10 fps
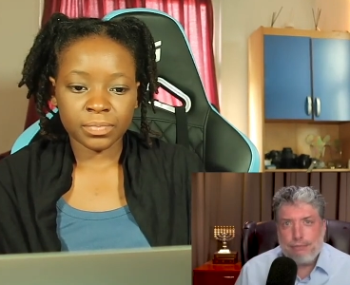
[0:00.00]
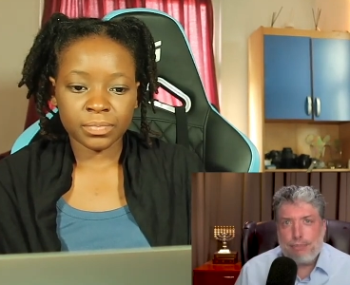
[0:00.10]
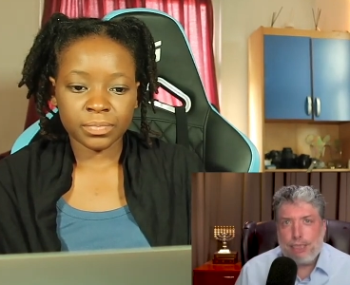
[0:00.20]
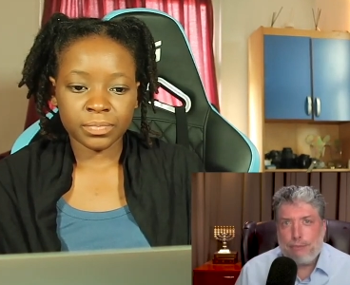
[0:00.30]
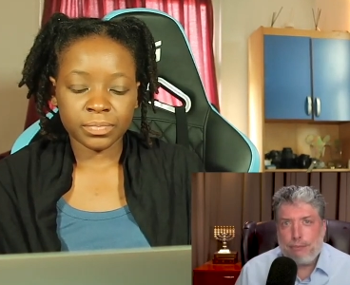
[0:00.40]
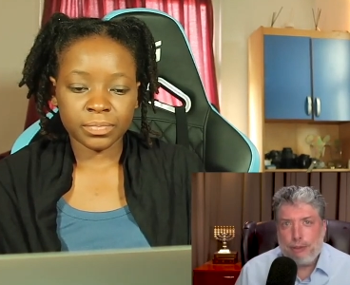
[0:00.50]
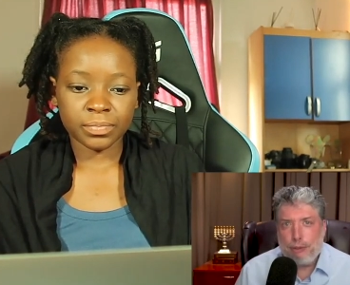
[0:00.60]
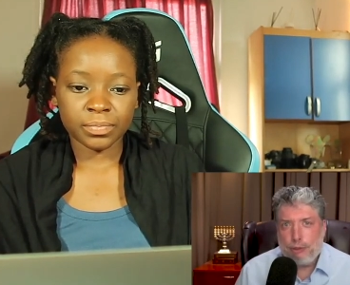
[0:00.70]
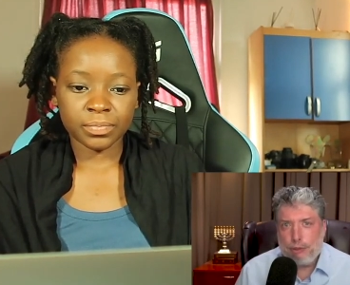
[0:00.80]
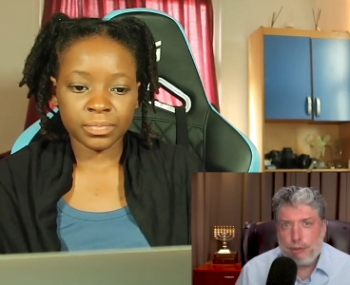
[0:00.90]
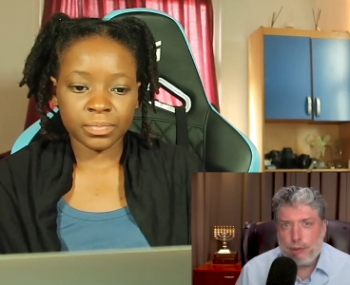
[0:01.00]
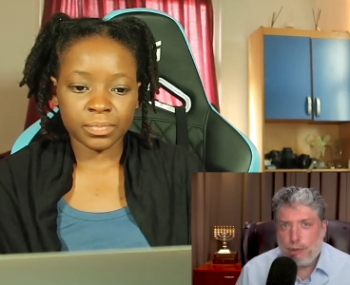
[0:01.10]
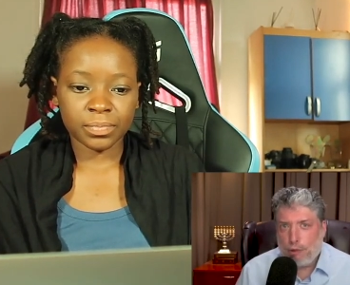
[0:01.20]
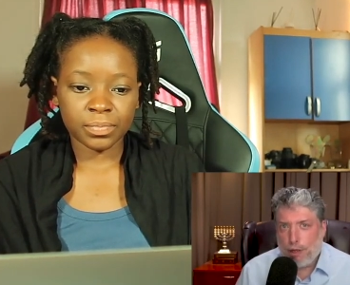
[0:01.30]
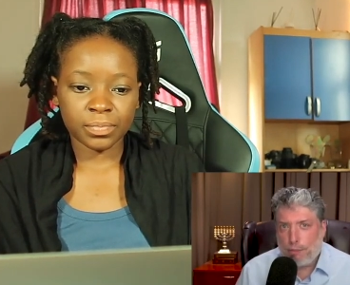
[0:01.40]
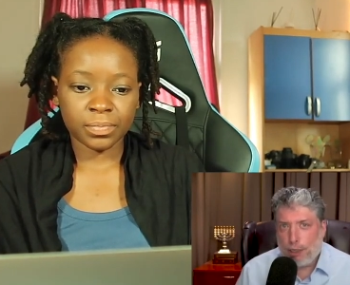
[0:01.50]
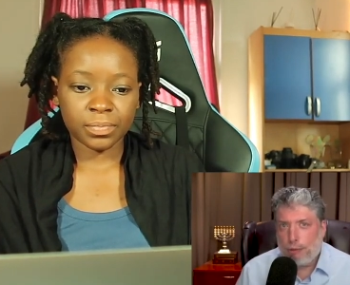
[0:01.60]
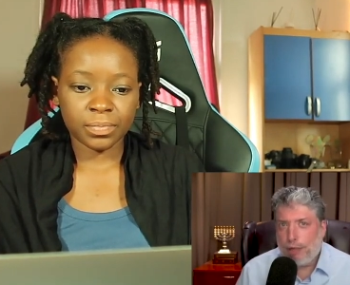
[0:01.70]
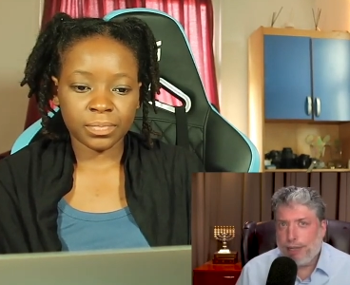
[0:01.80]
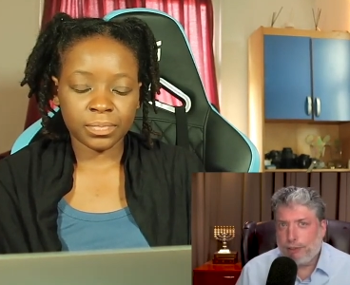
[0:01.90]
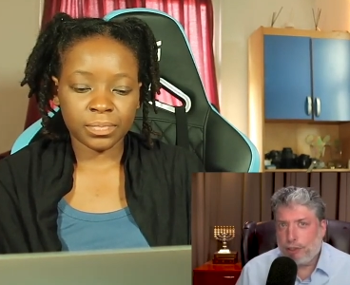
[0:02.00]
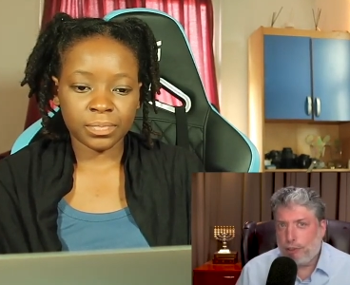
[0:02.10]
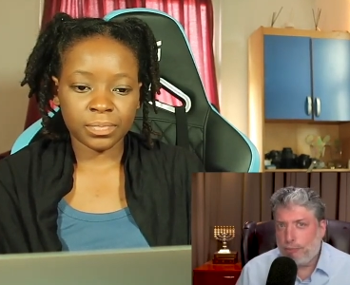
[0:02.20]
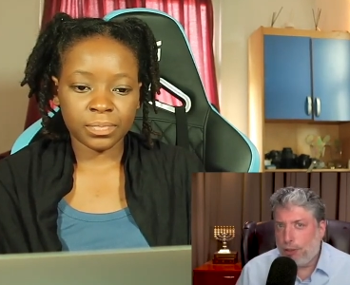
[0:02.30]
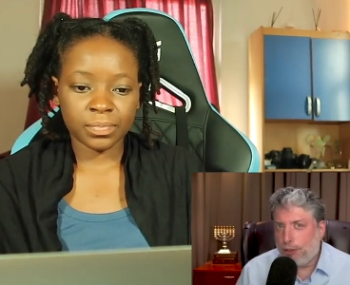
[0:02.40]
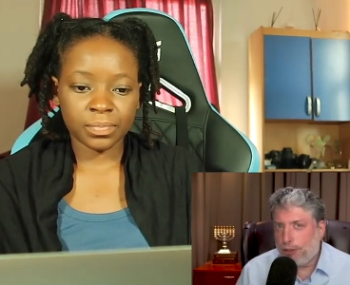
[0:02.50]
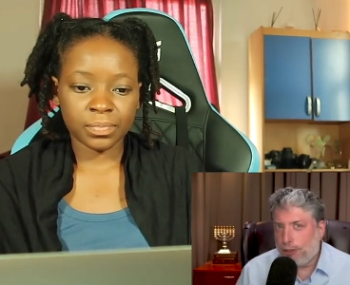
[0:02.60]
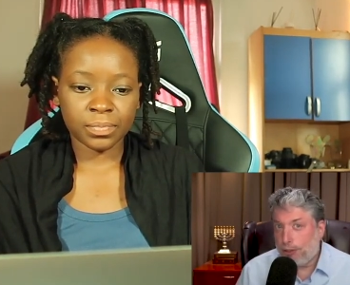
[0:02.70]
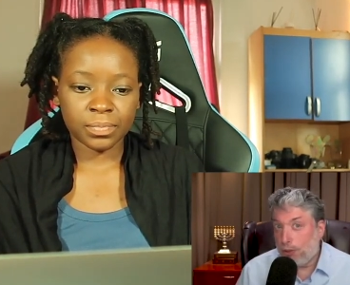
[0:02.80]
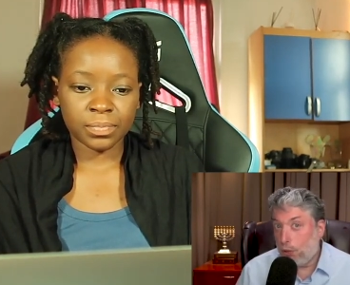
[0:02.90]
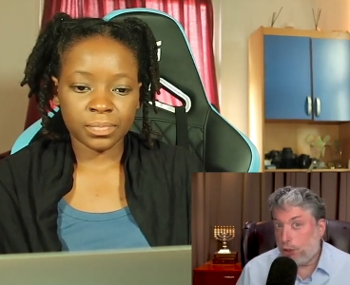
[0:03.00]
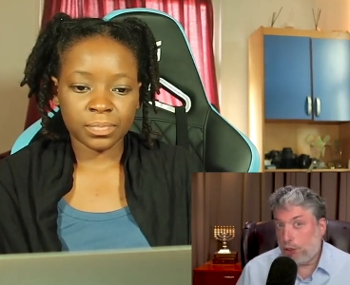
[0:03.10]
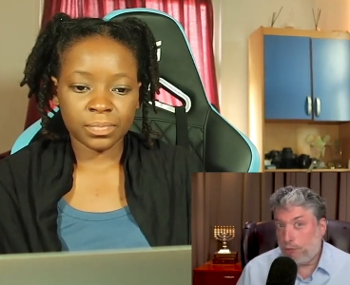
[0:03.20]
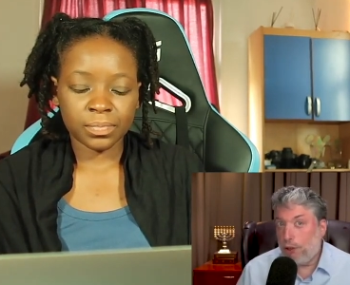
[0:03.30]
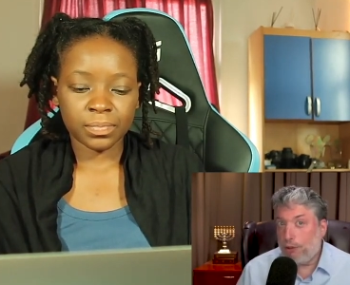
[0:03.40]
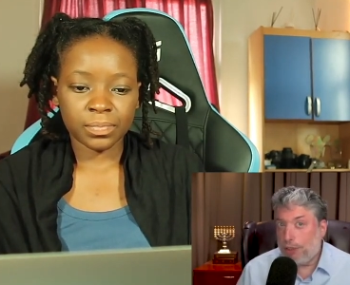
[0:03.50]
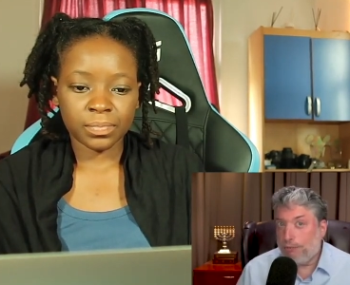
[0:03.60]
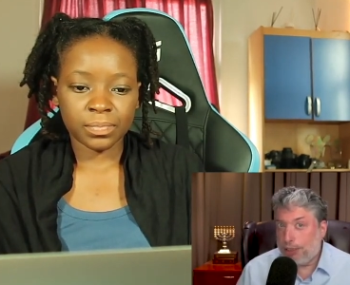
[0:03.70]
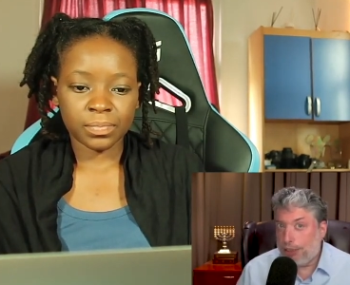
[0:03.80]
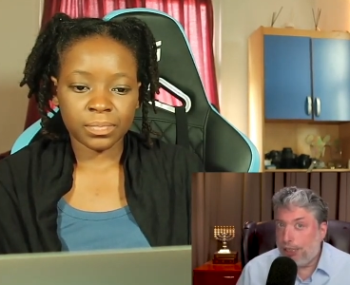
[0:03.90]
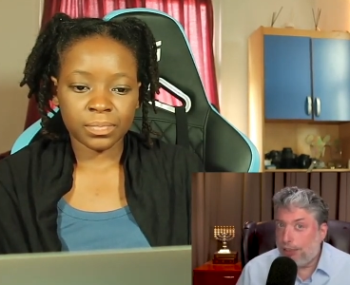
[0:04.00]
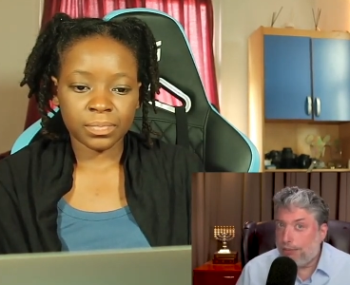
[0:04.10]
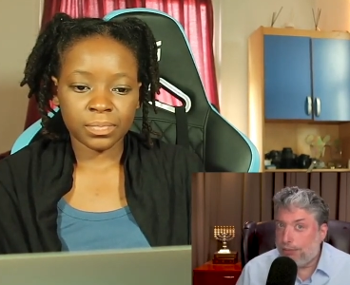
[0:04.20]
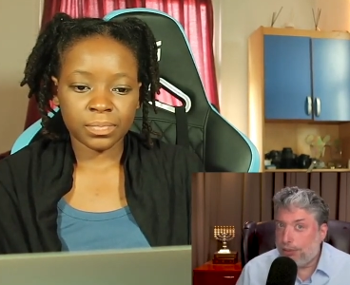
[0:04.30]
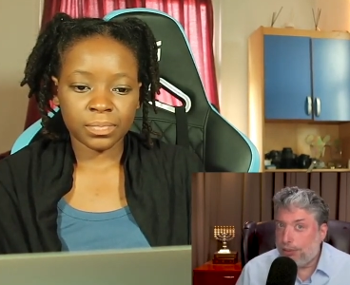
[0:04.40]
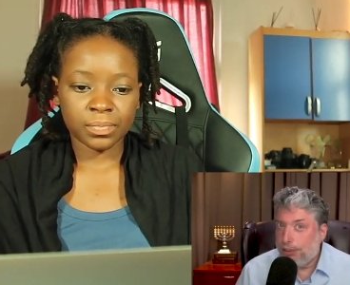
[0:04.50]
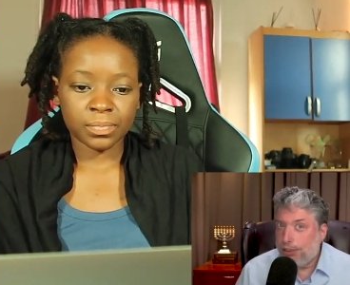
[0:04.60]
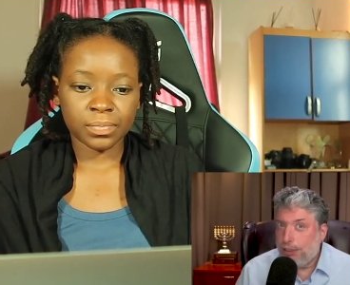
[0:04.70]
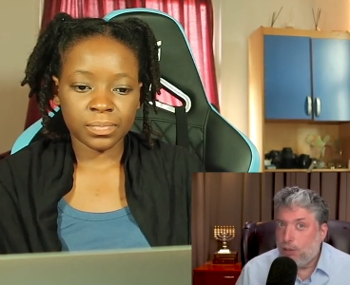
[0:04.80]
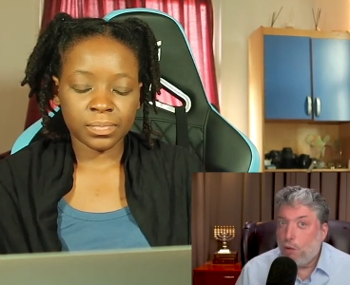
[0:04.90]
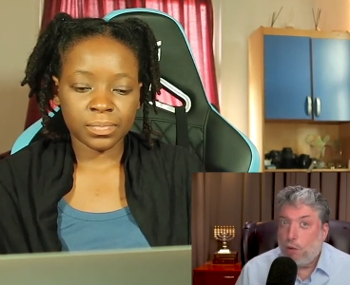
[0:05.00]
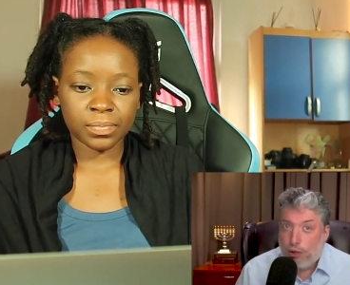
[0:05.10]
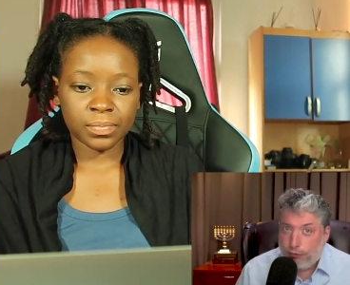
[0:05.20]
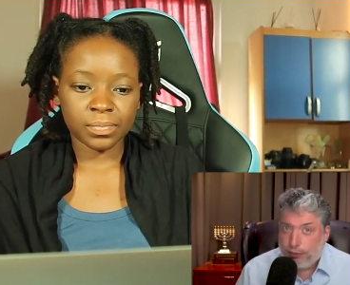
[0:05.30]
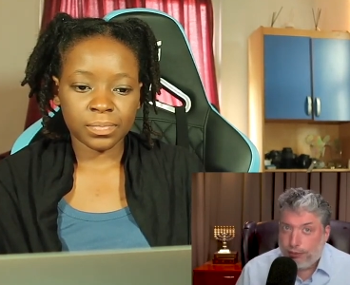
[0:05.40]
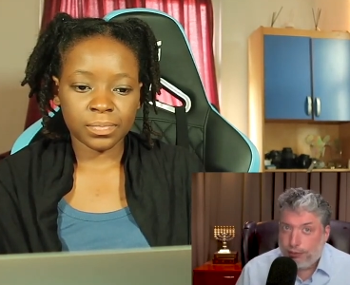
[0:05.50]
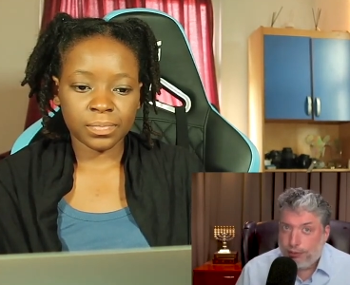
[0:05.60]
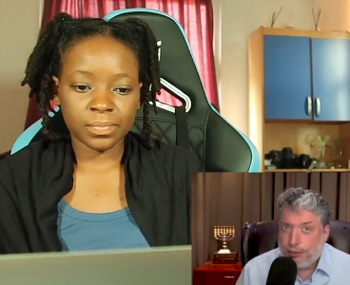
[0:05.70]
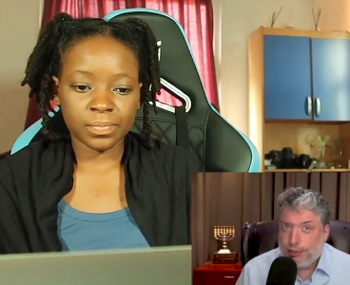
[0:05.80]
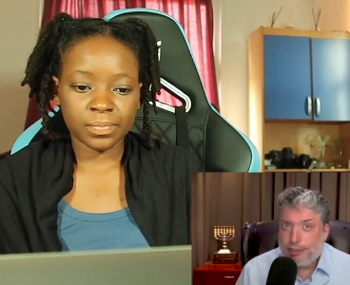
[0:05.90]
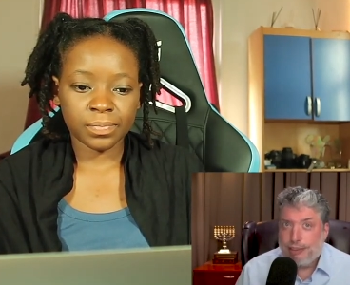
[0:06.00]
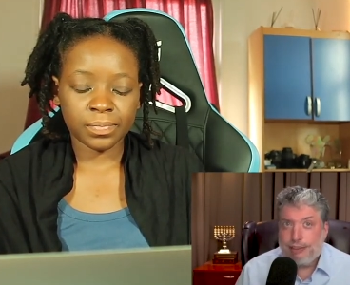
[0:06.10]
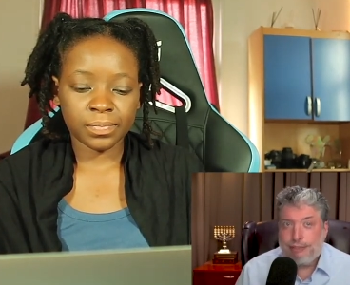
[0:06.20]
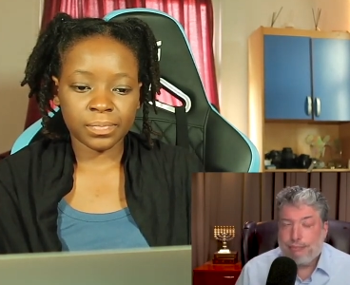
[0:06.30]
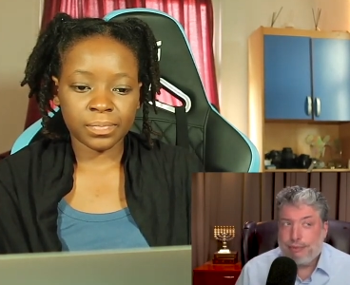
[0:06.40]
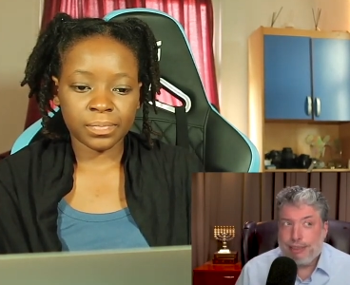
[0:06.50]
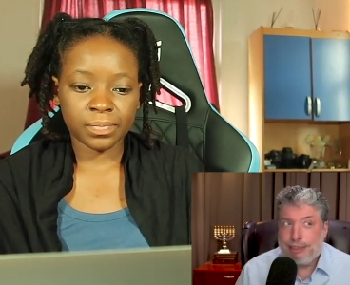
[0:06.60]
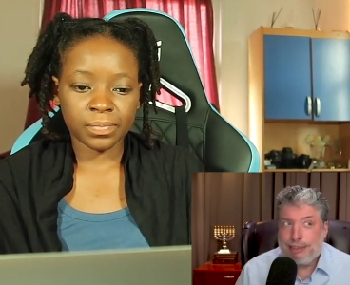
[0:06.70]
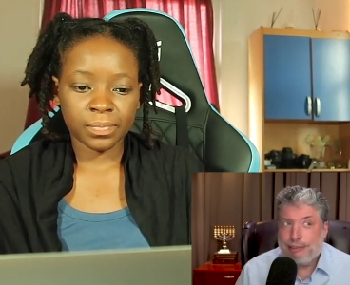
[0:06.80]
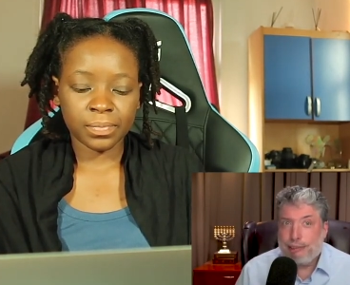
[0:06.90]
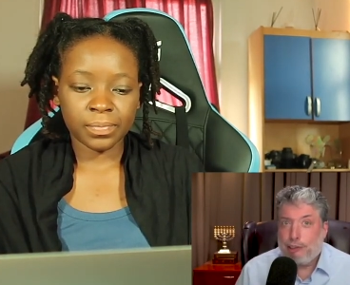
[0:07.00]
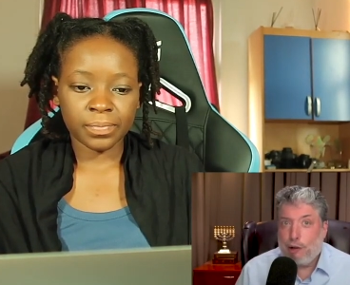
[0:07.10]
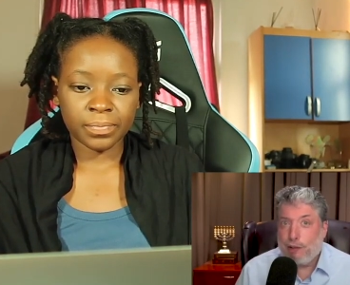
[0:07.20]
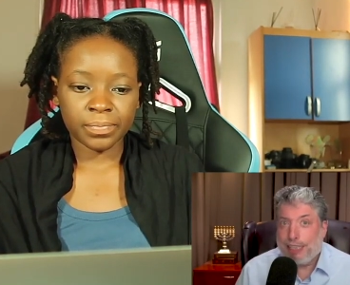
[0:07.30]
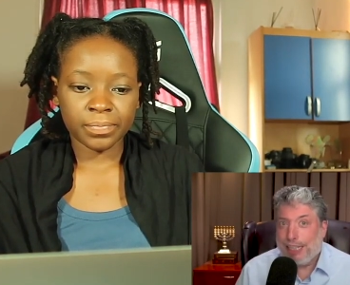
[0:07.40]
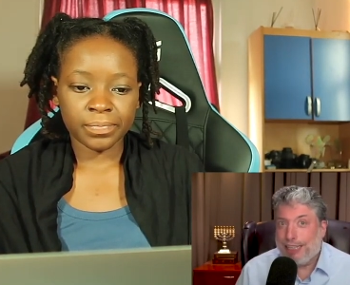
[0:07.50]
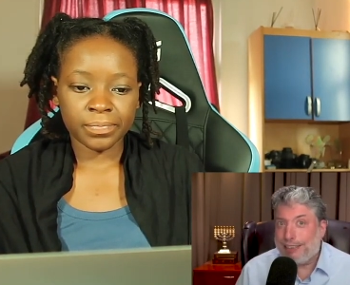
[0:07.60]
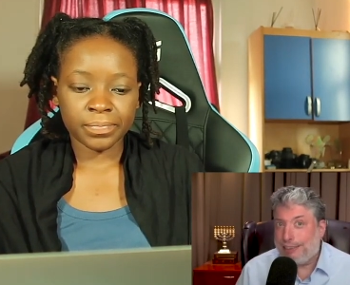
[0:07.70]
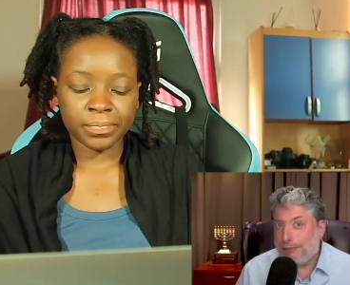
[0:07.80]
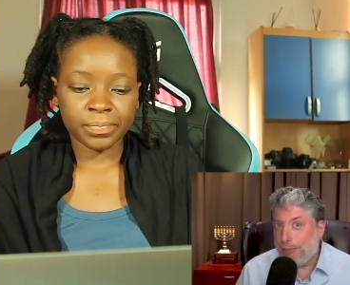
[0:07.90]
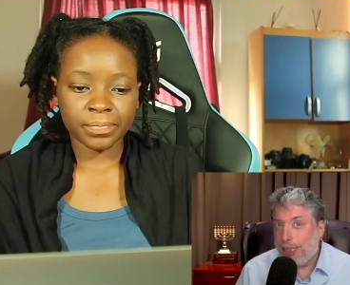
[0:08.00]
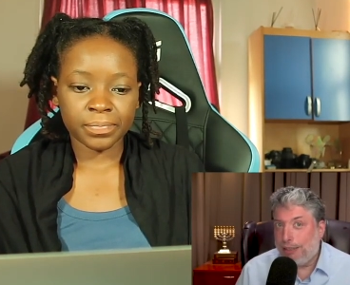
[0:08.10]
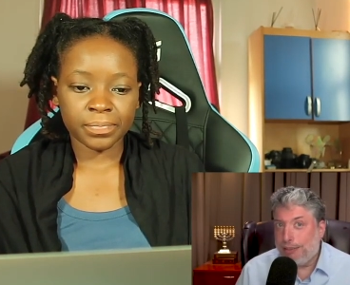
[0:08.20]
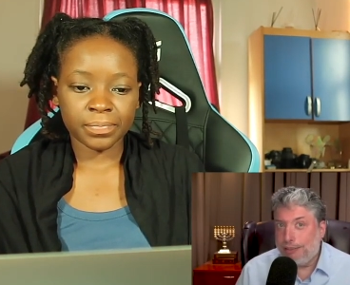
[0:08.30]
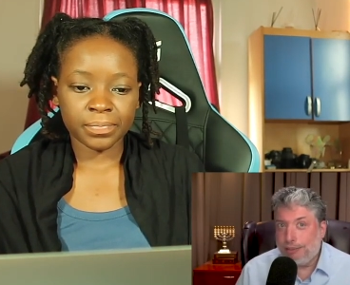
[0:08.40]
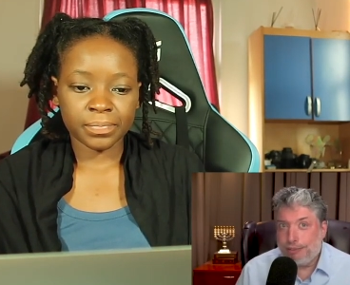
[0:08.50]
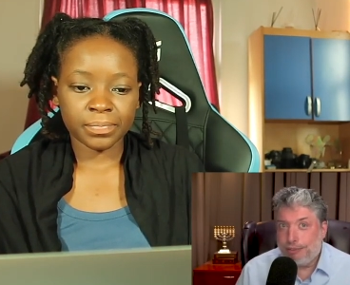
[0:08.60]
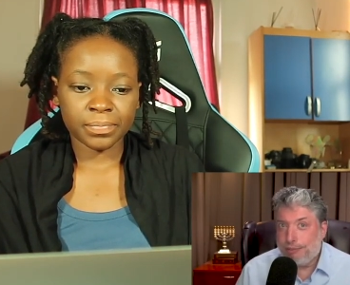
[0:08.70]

Speaker 1: people who grow up around smokers or smoke themselves often don't, can't smell